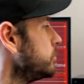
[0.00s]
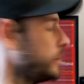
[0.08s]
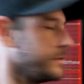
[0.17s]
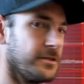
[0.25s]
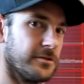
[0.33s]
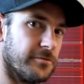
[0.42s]

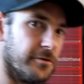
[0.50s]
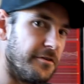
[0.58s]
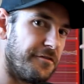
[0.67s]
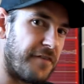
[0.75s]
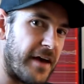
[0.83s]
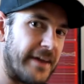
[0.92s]
blows through
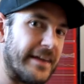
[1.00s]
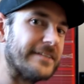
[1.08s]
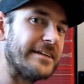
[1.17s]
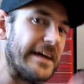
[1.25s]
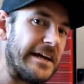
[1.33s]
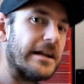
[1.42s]
the fan,
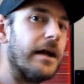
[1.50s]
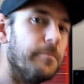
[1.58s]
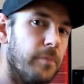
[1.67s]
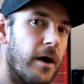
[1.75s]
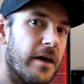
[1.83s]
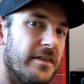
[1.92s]
gets heated up
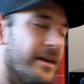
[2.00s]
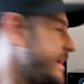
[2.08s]
by the